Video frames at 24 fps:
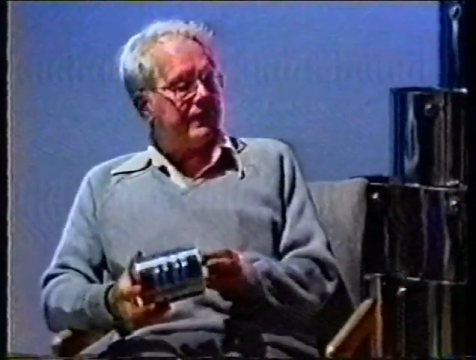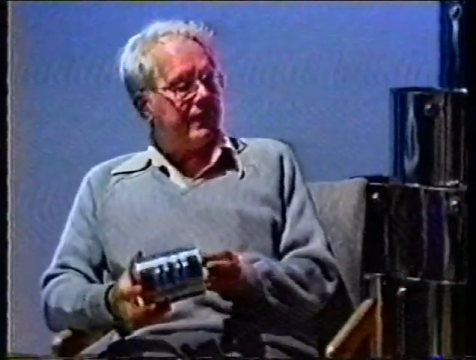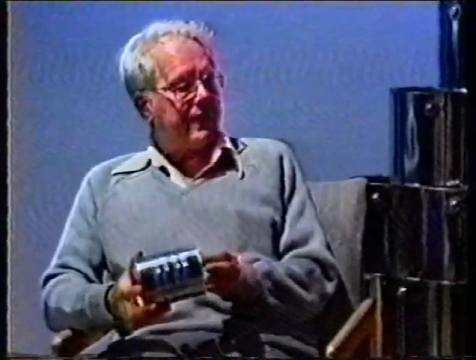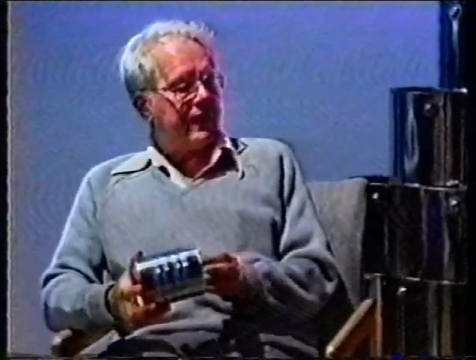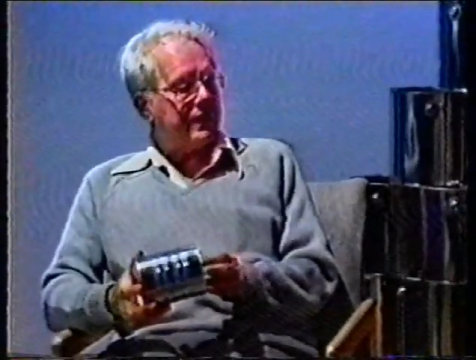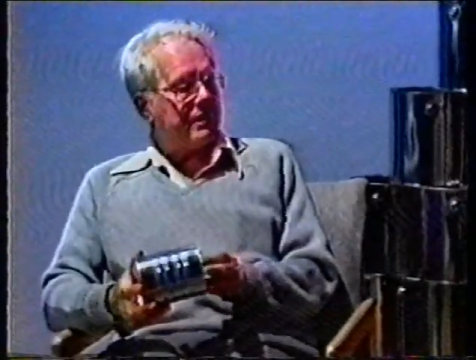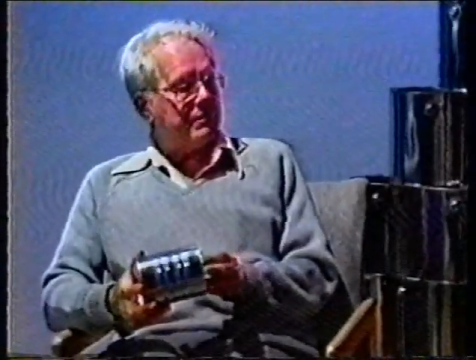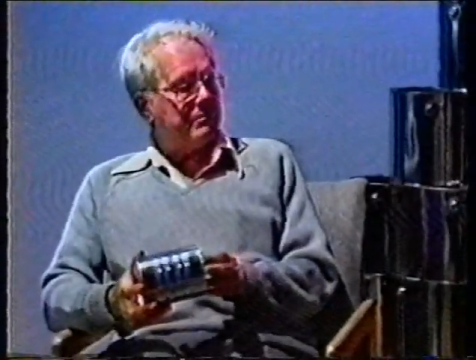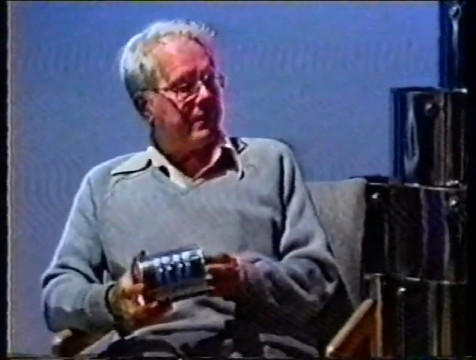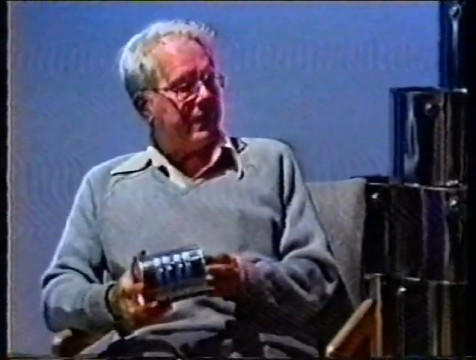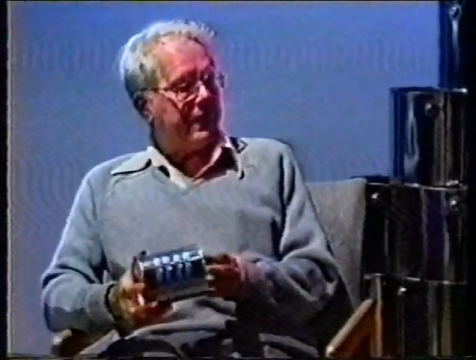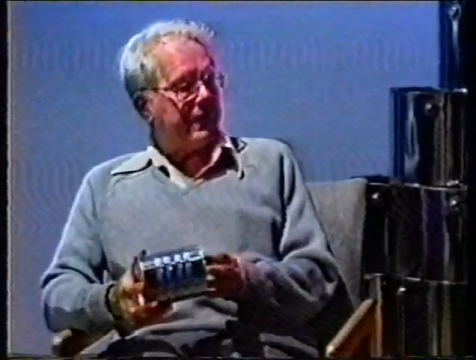
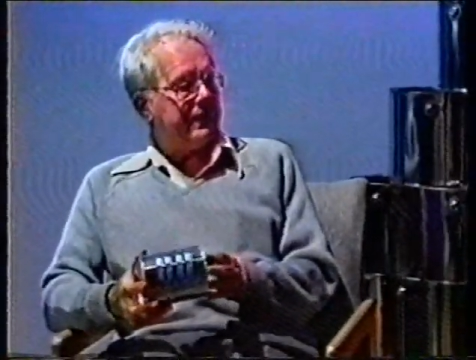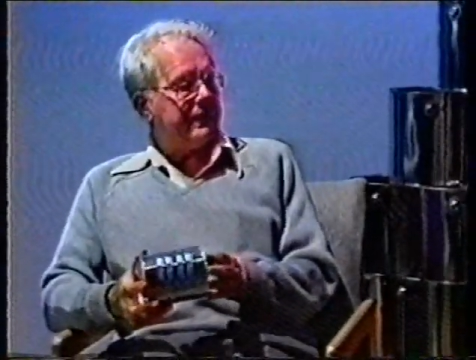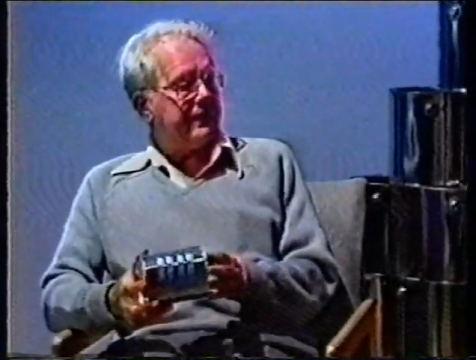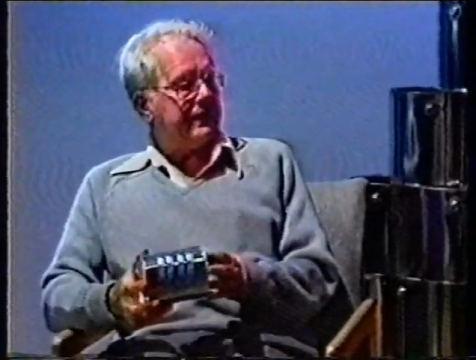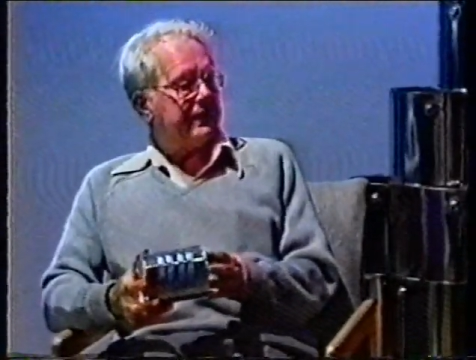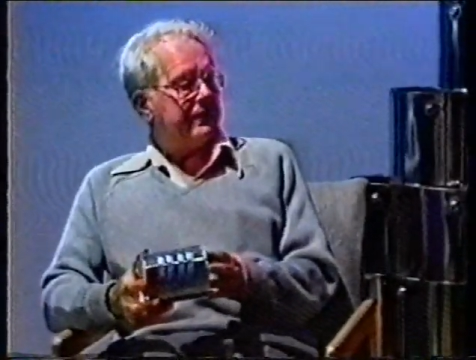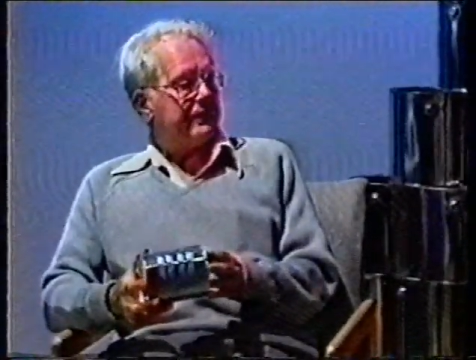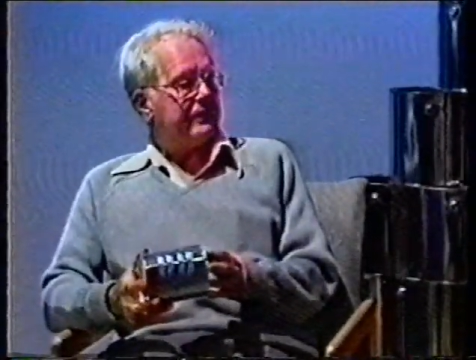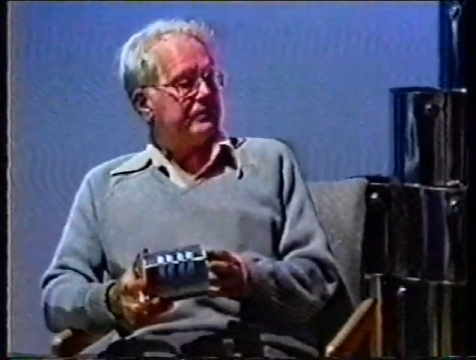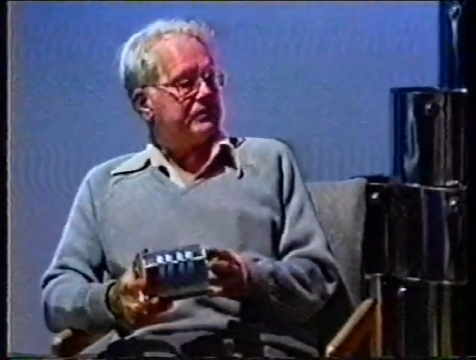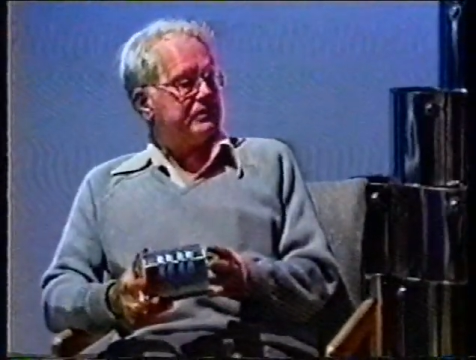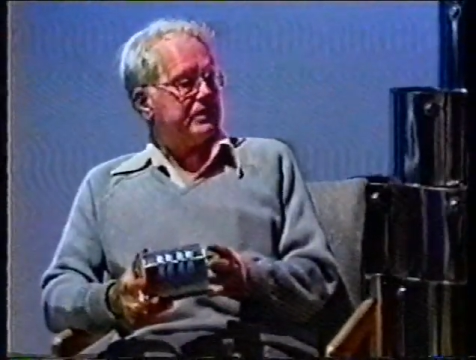automatic
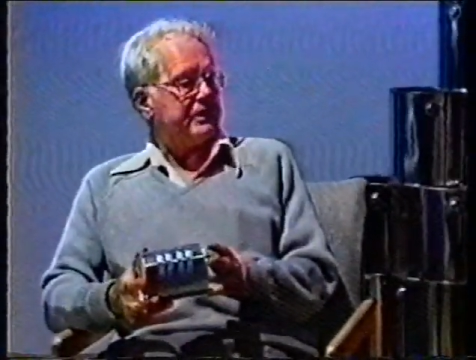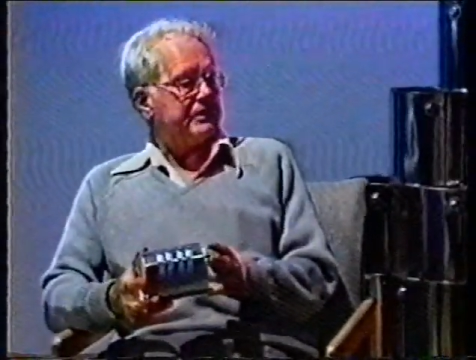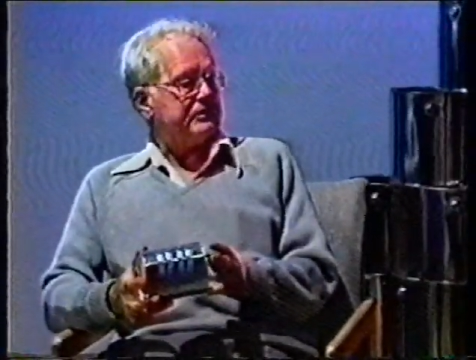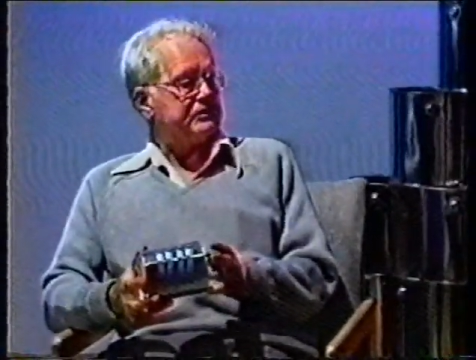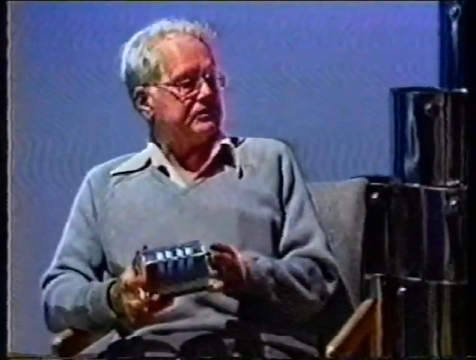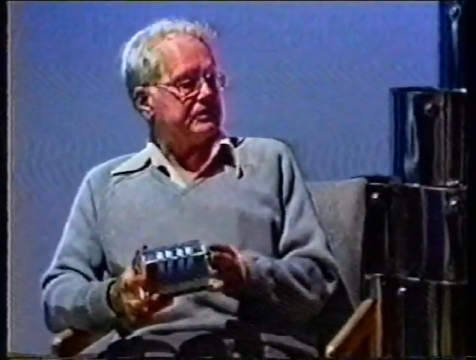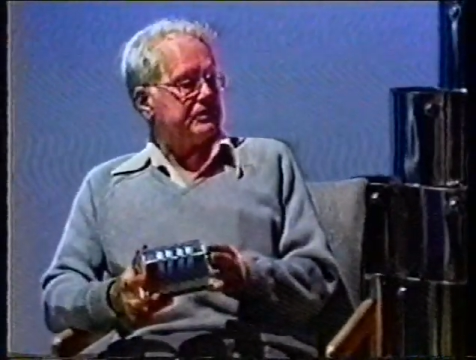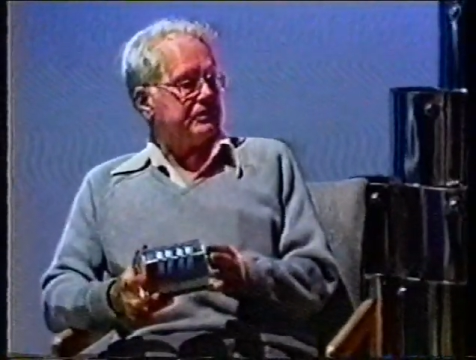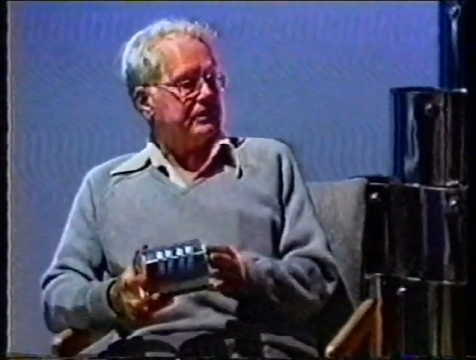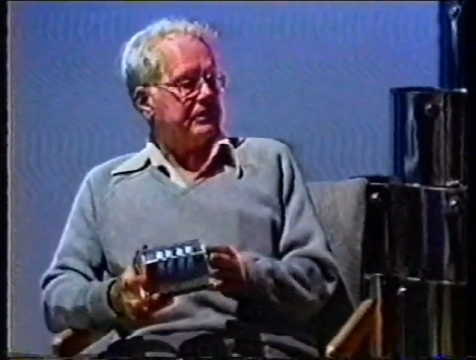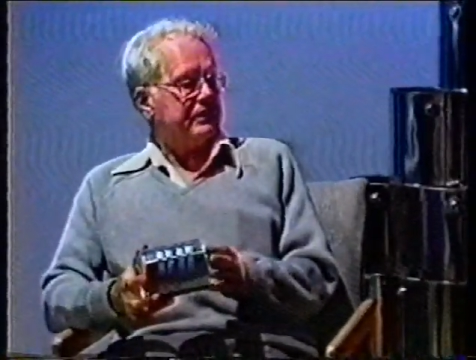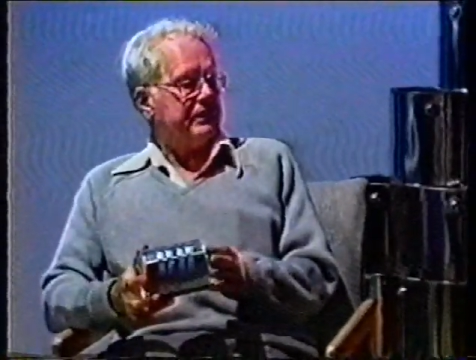air
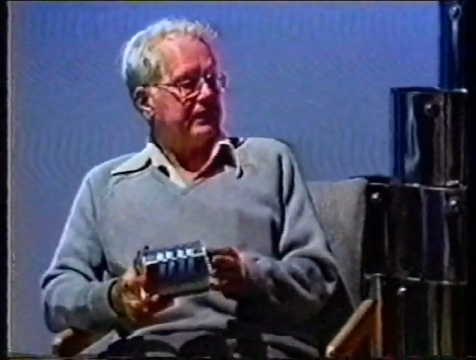tester.